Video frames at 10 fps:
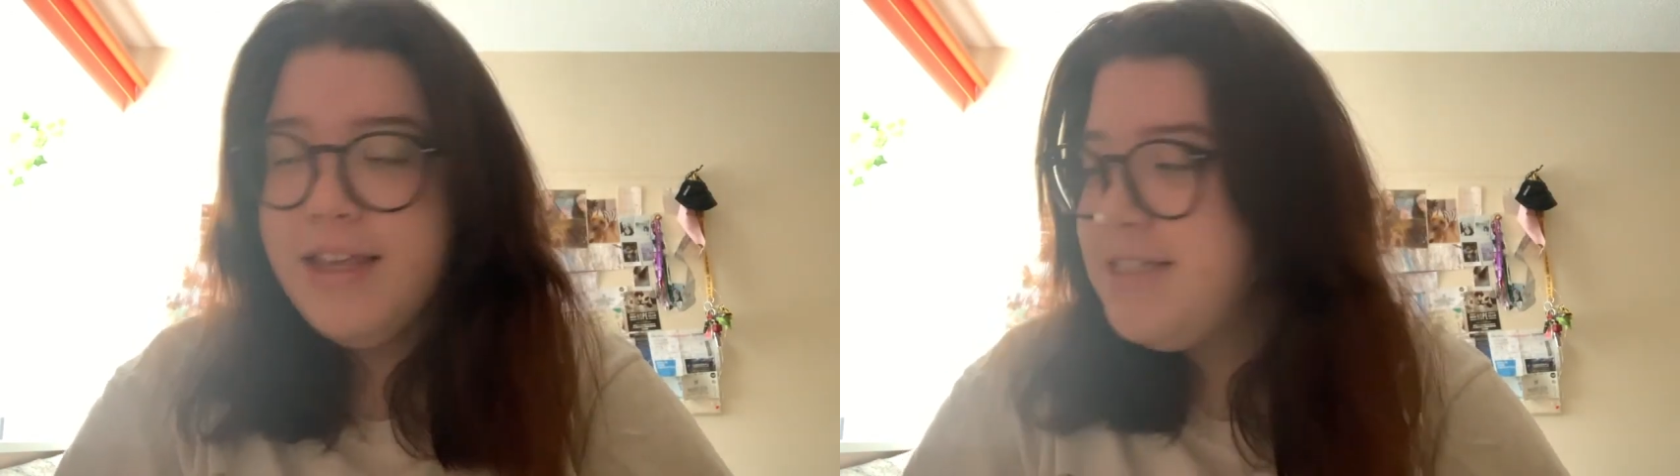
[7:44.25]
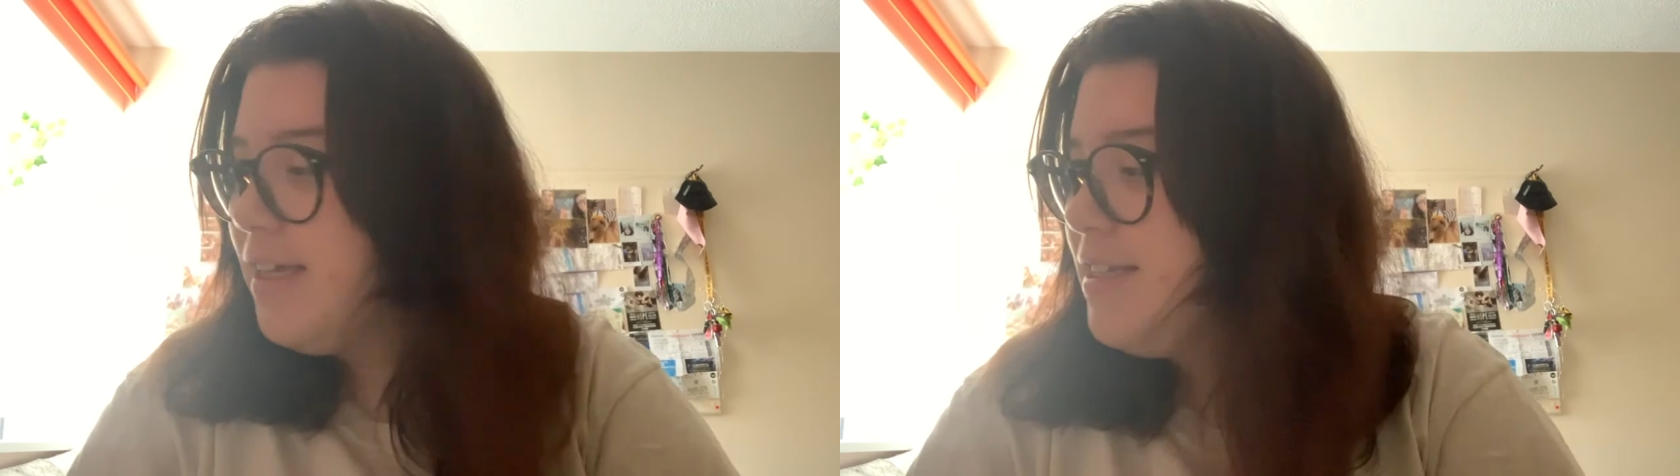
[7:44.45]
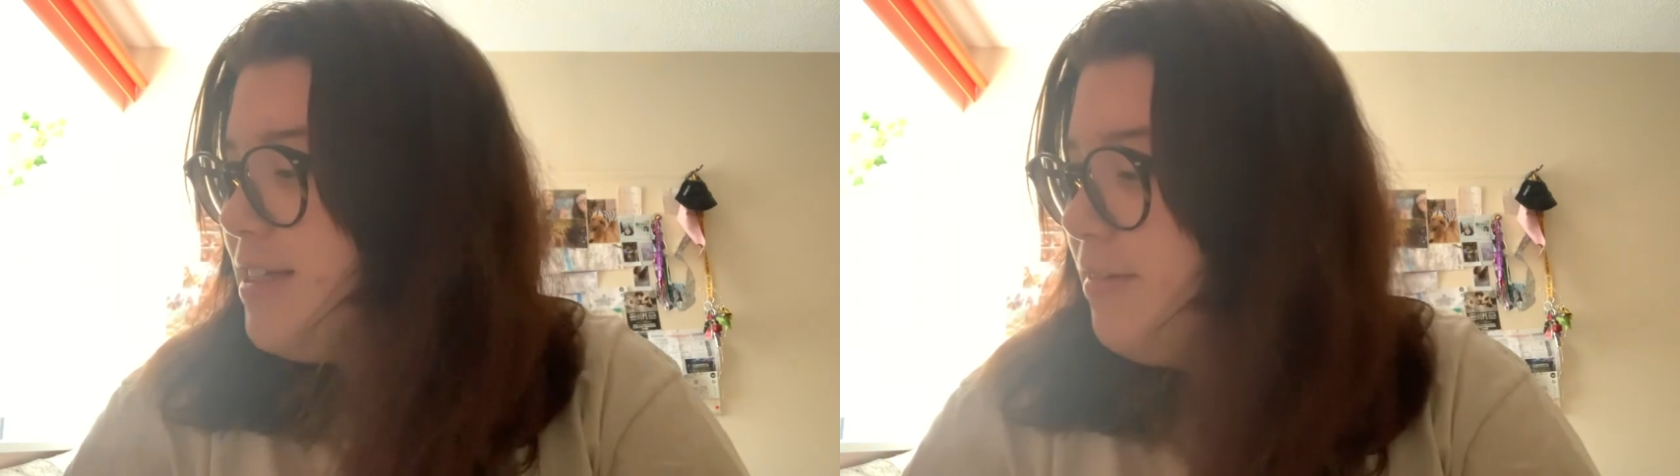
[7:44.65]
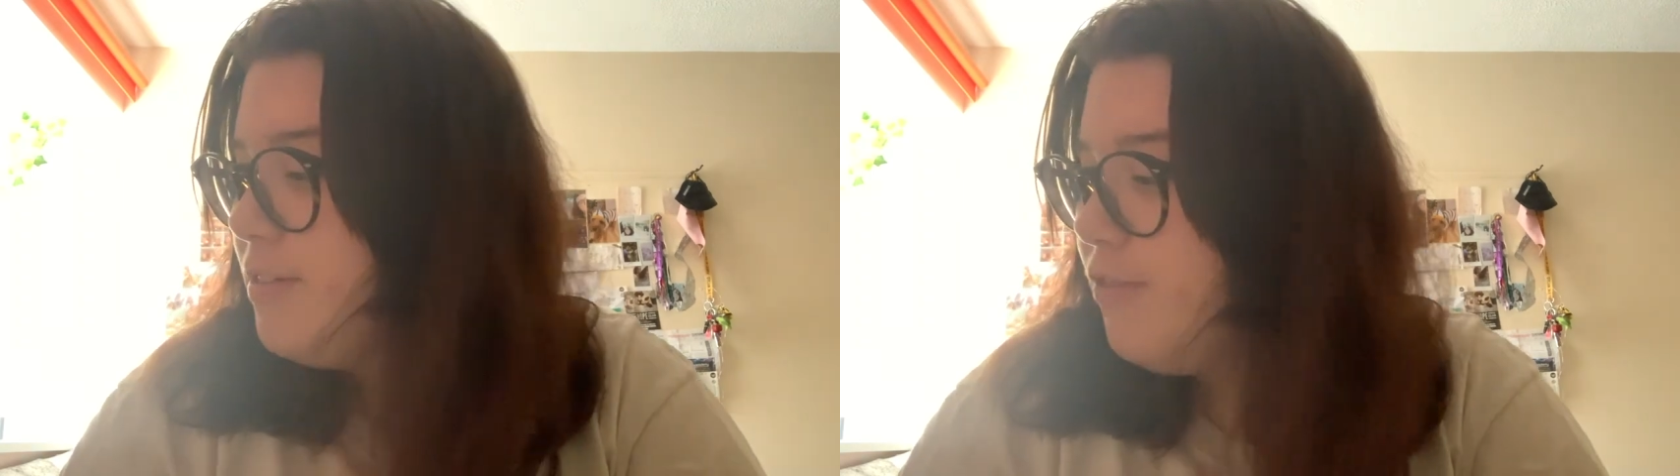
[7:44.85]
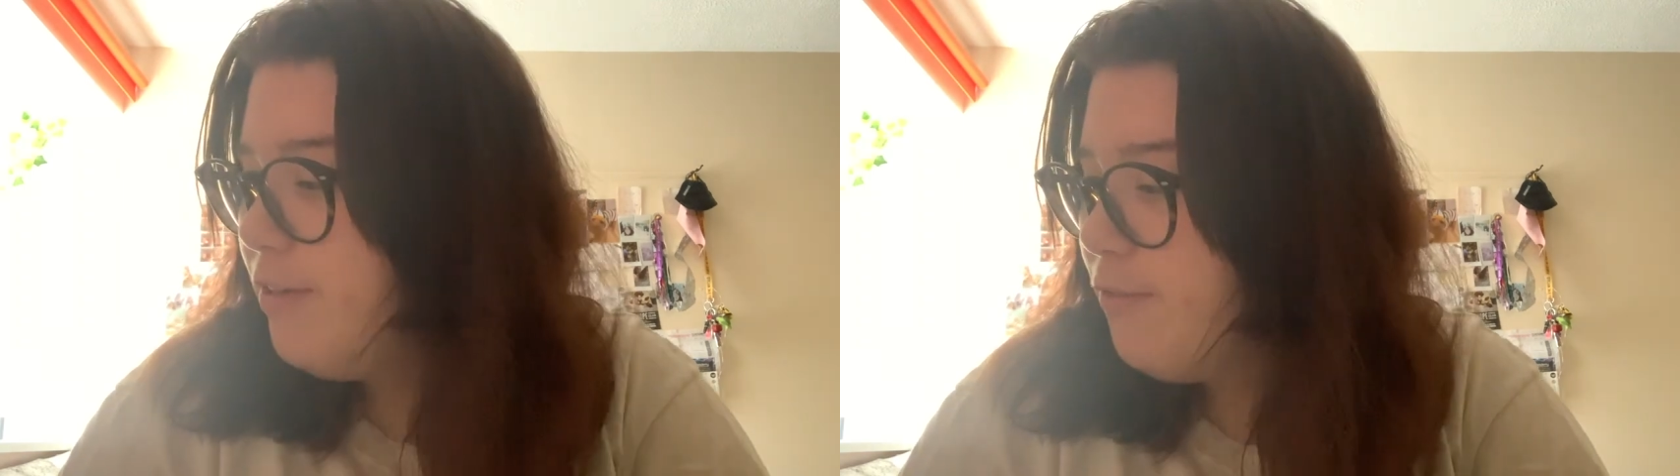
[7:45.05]
So yesterday
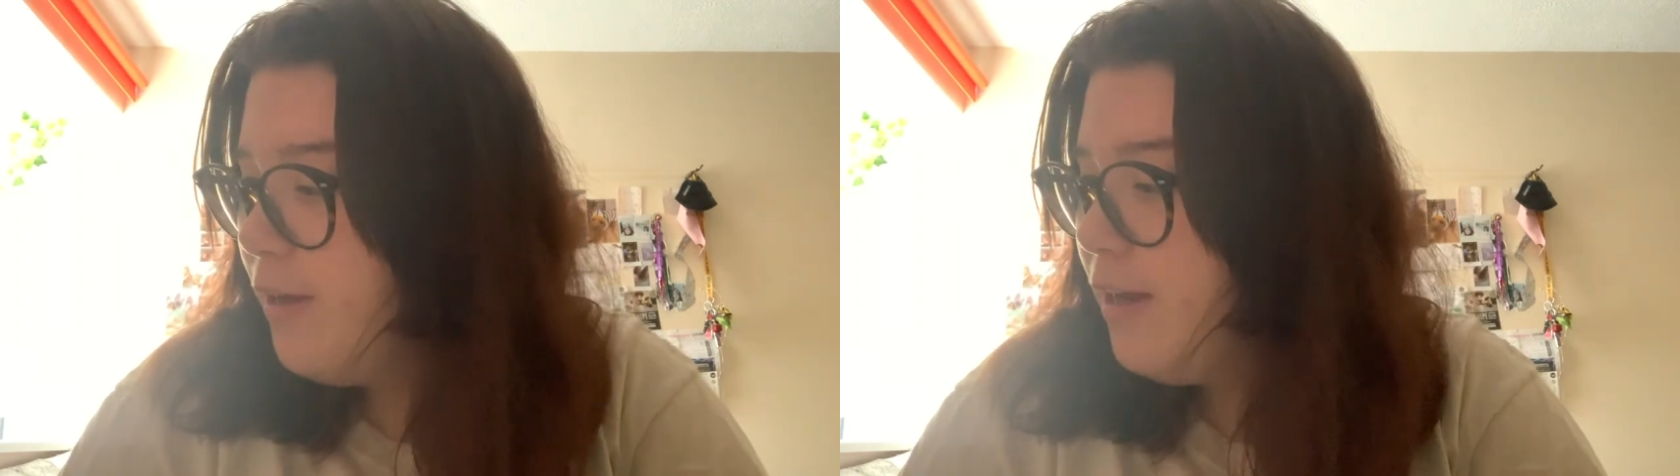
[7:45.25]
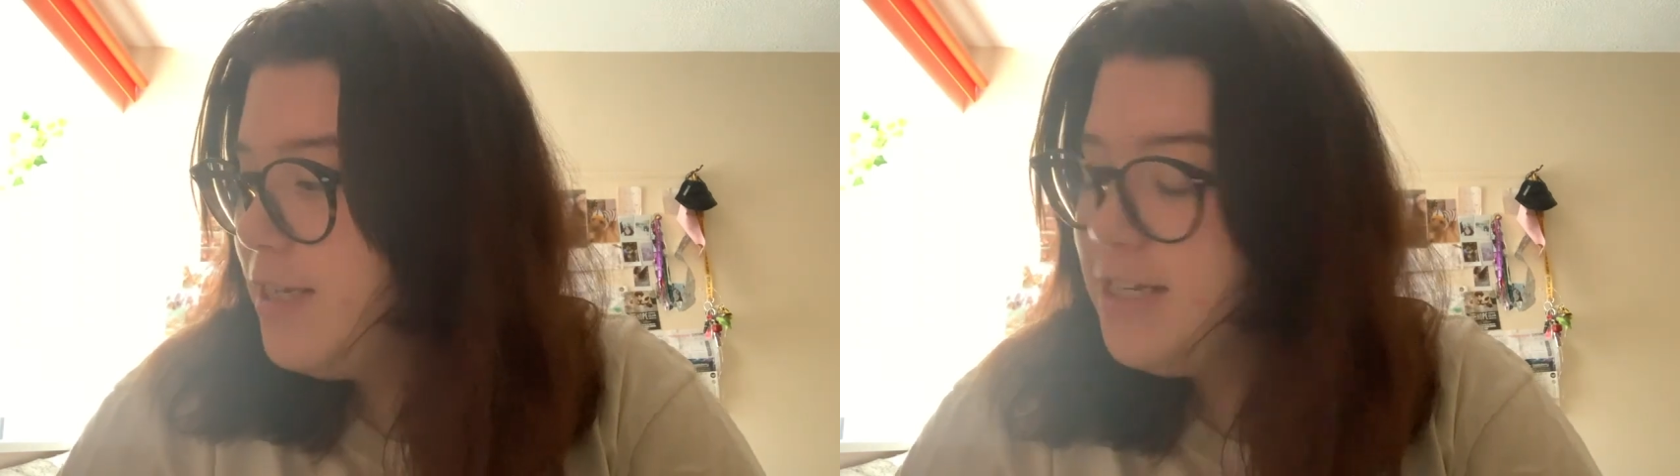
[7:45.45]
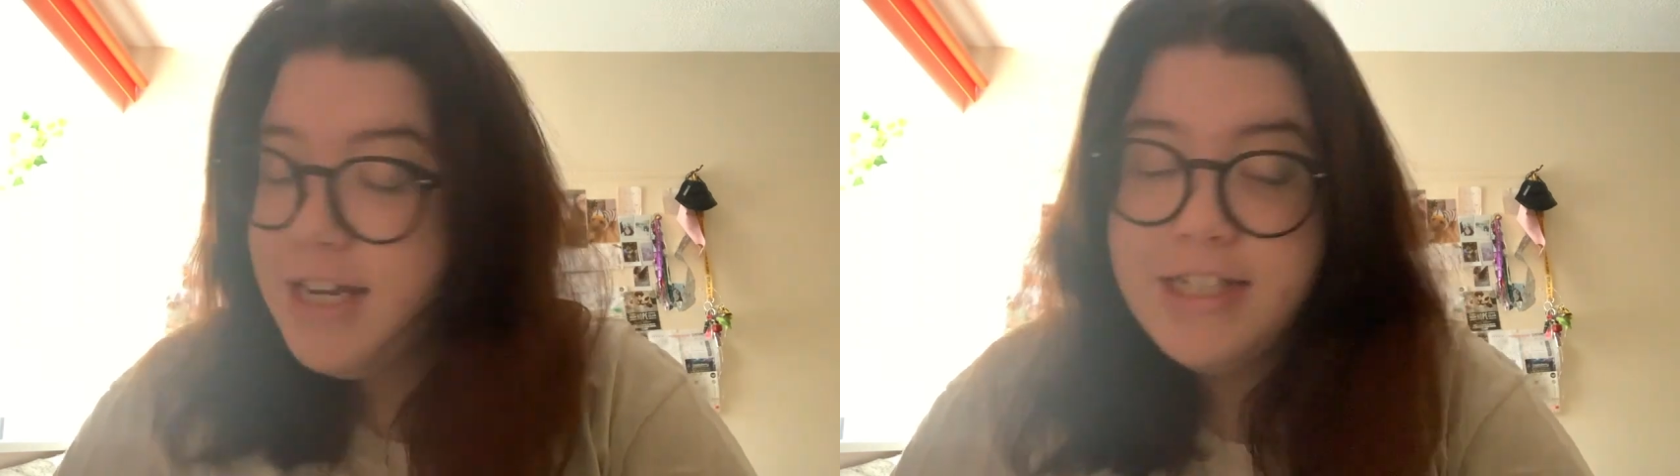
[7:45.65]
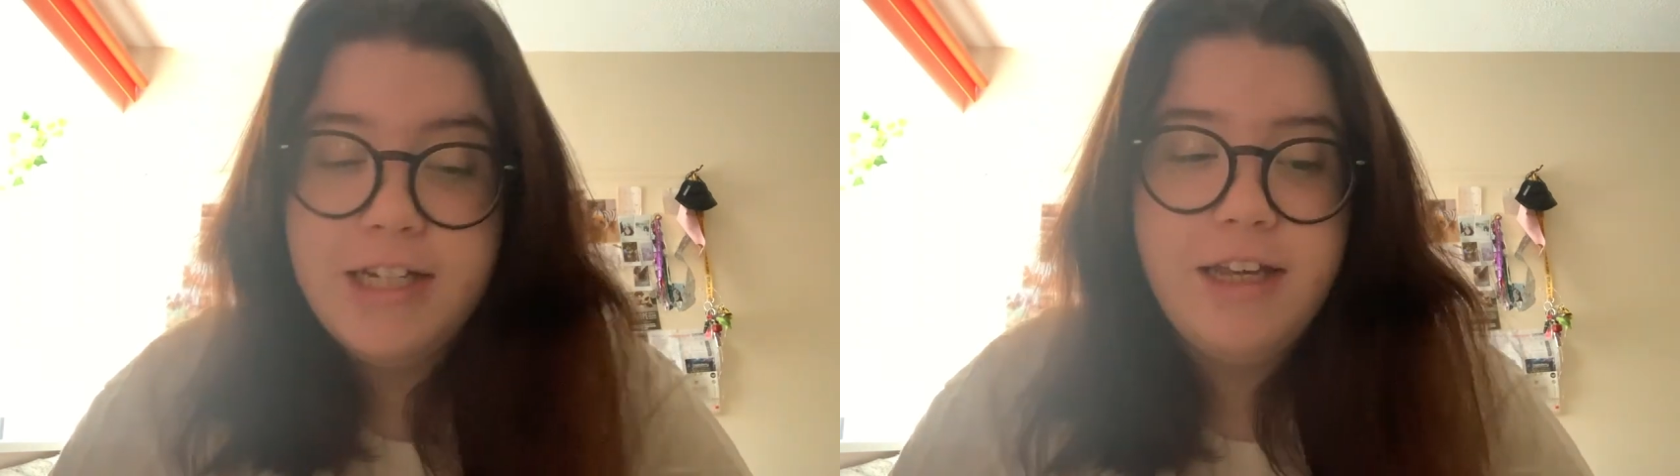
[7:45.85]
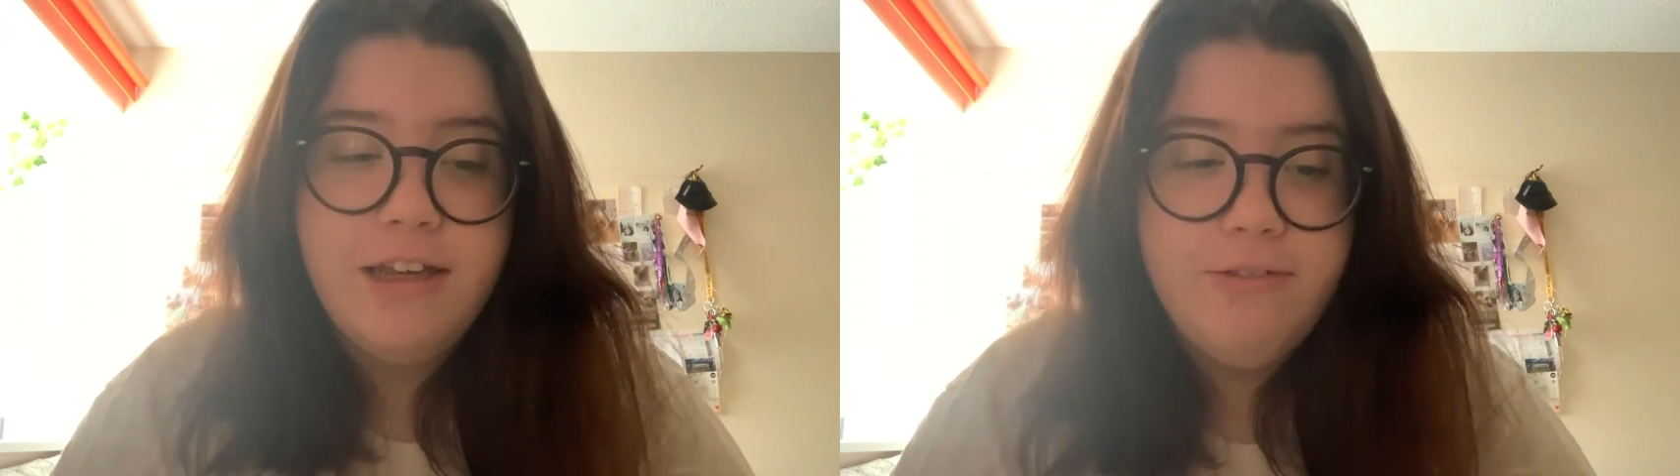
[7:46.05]
was really fun. I did actually